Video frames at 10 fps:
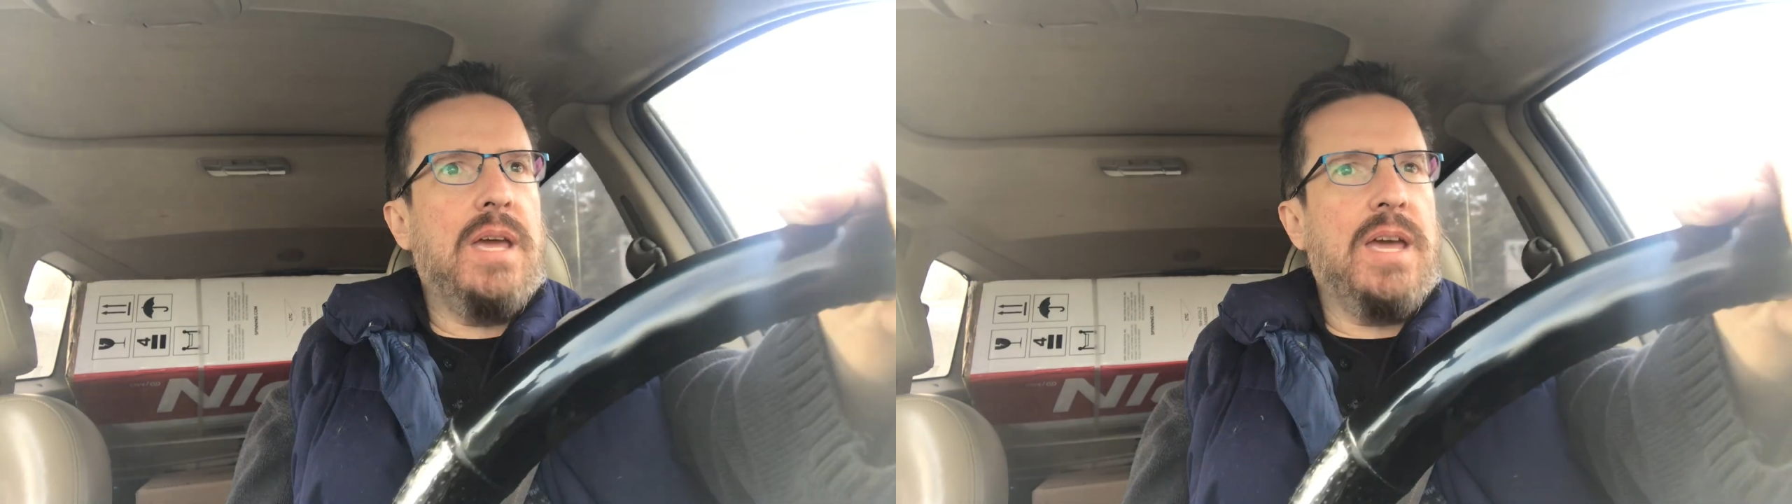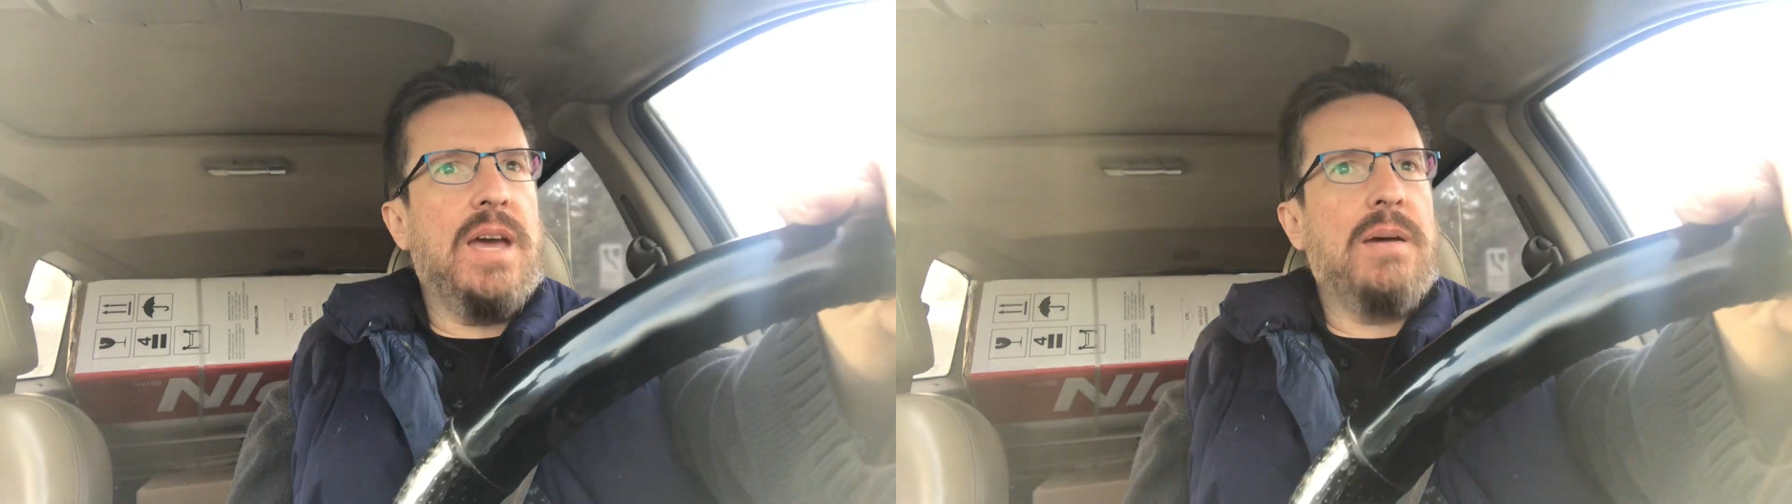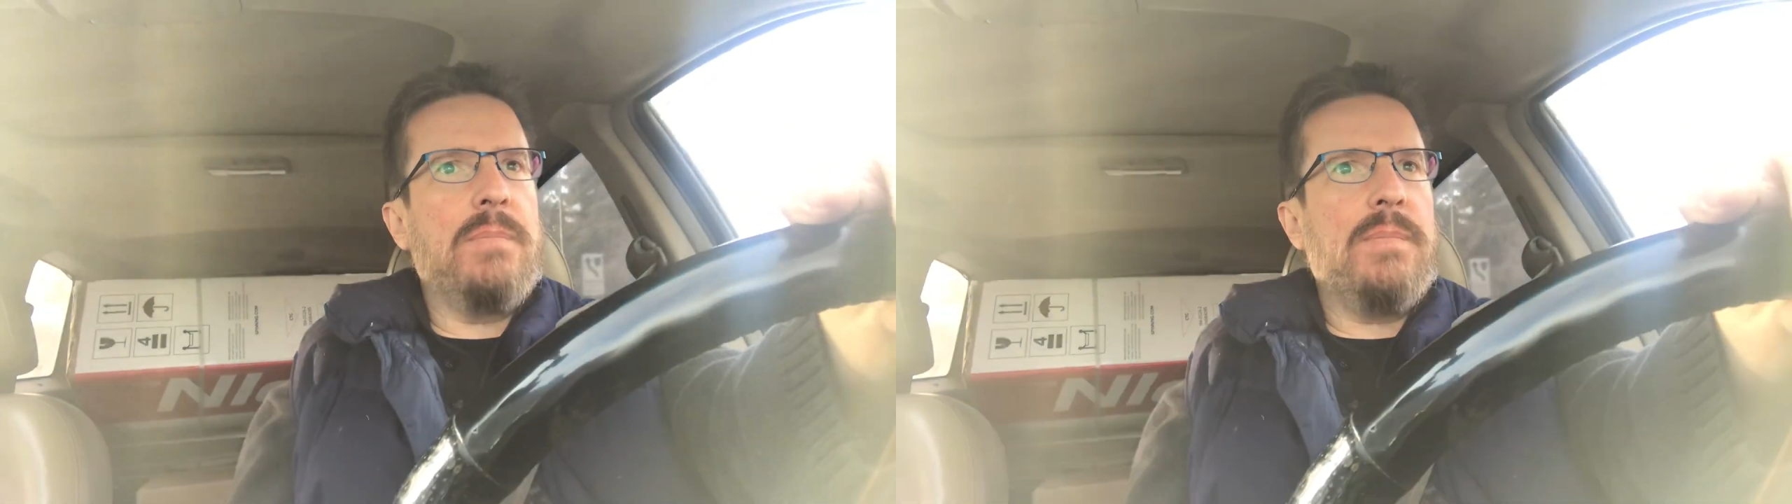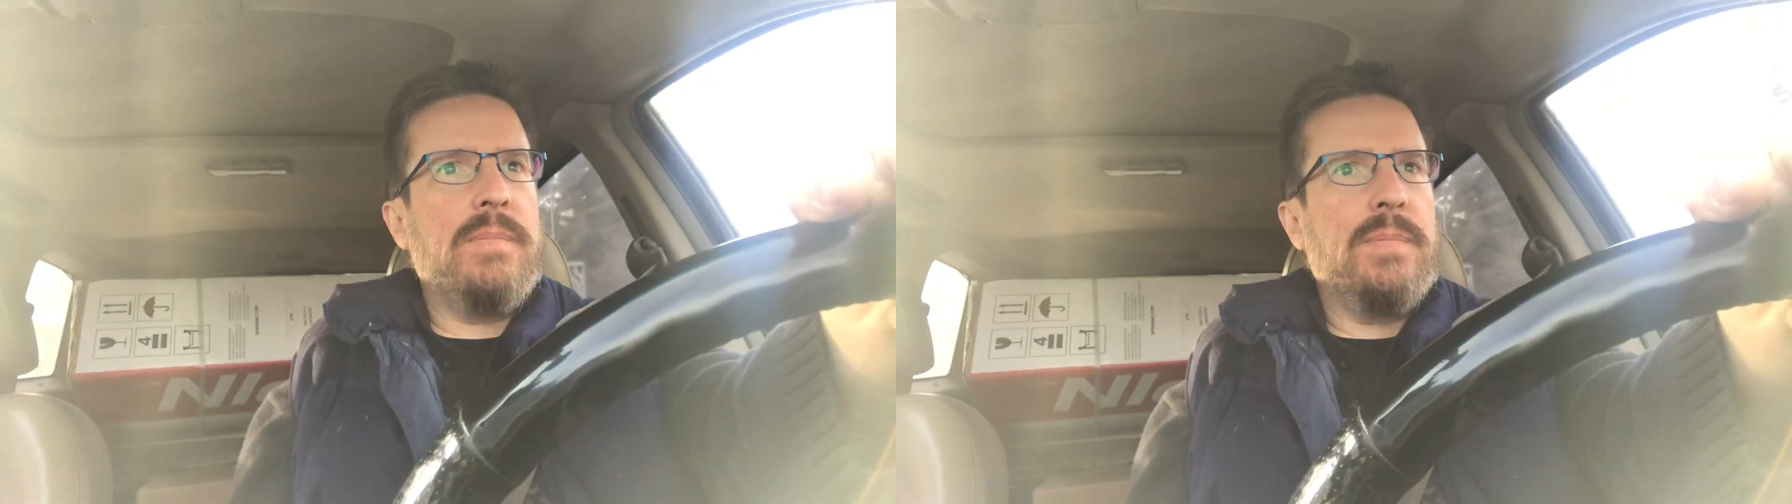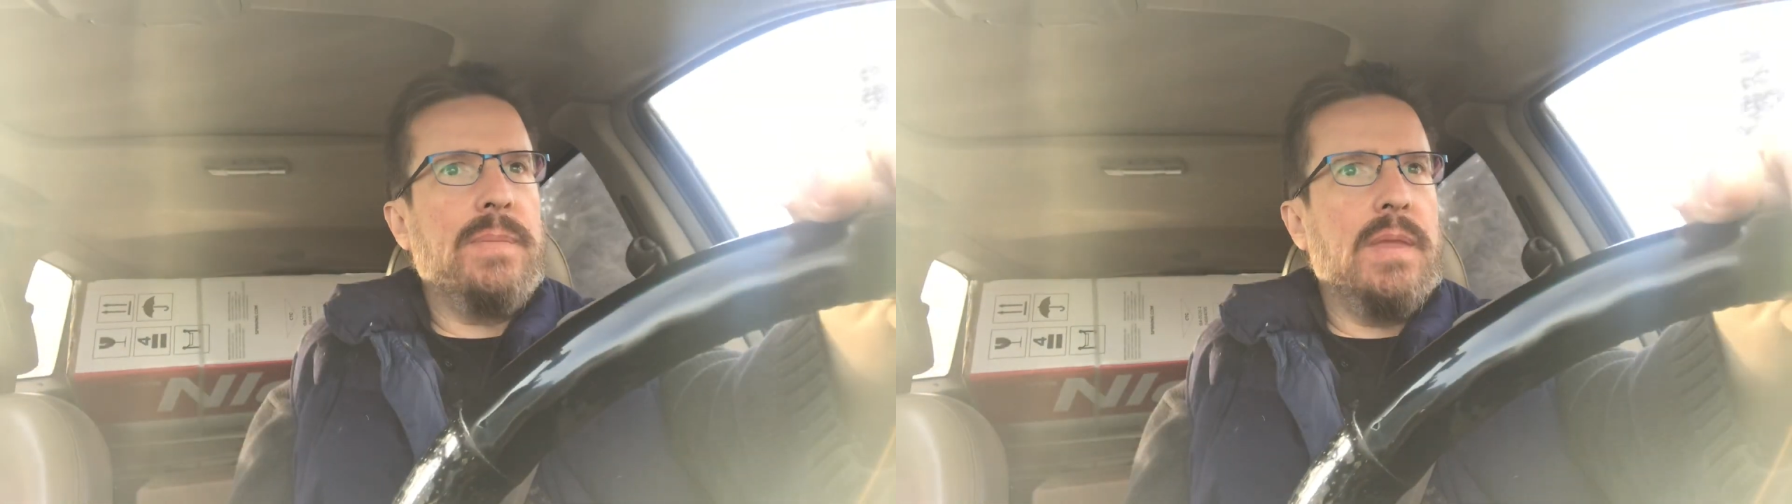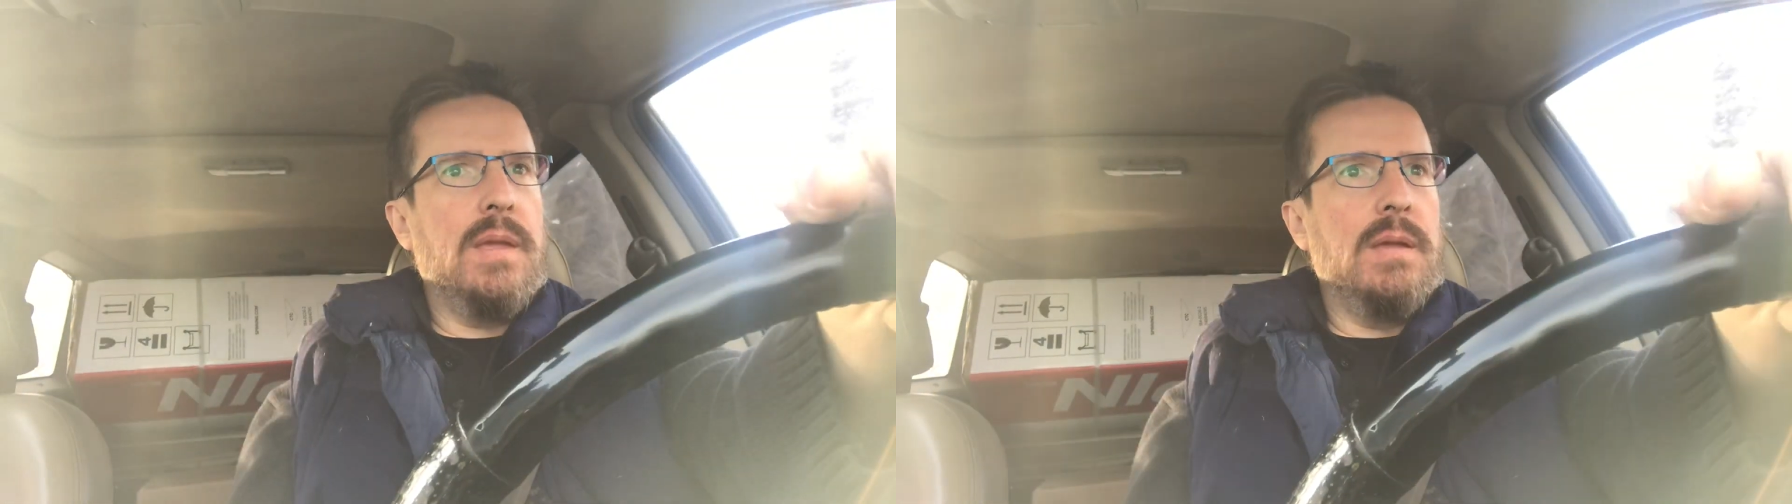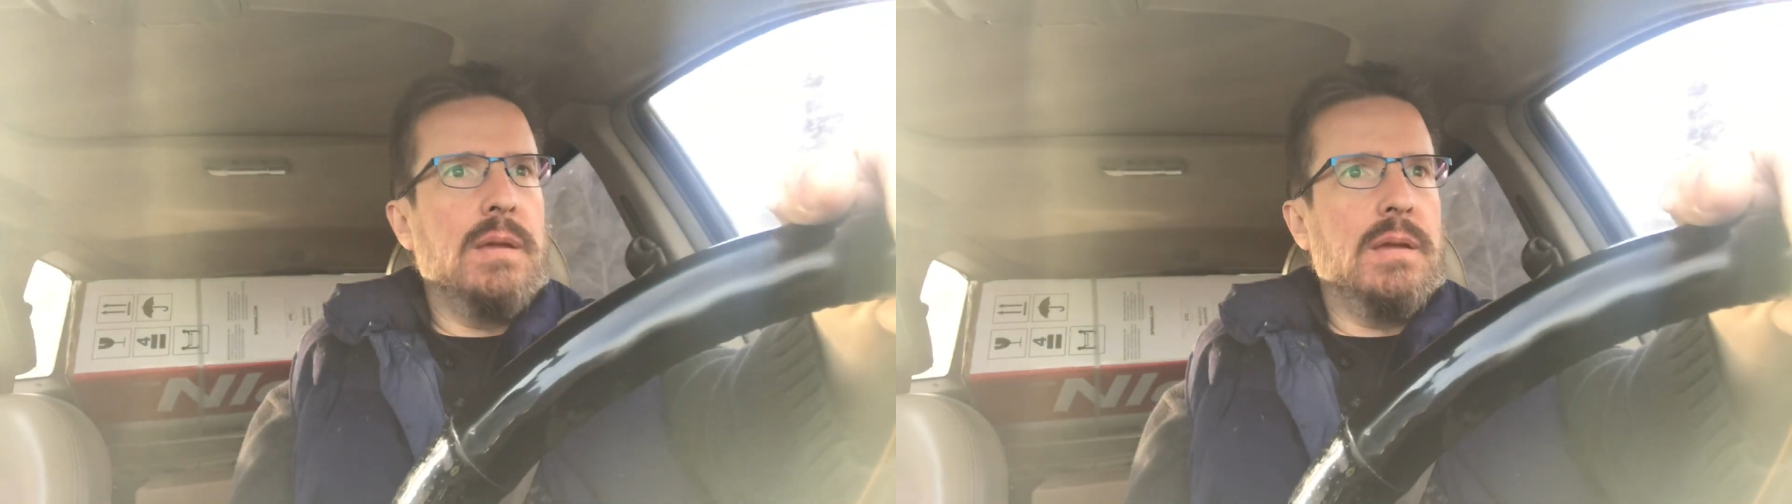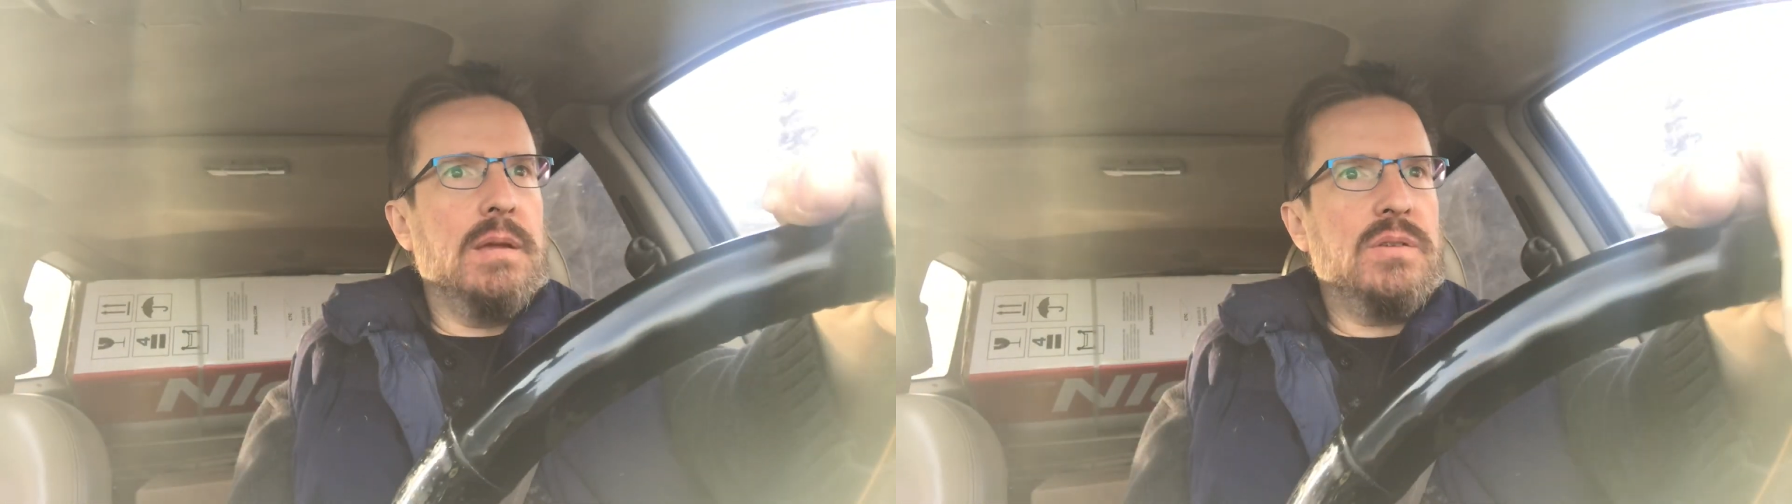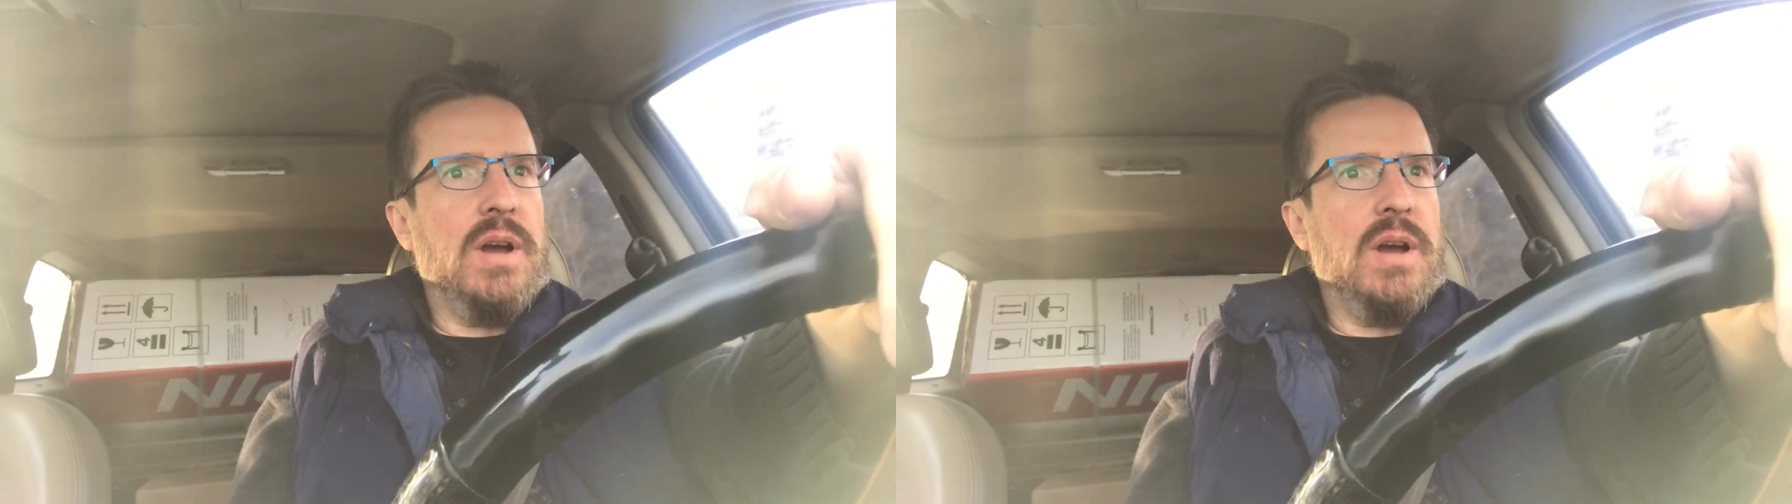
a.m.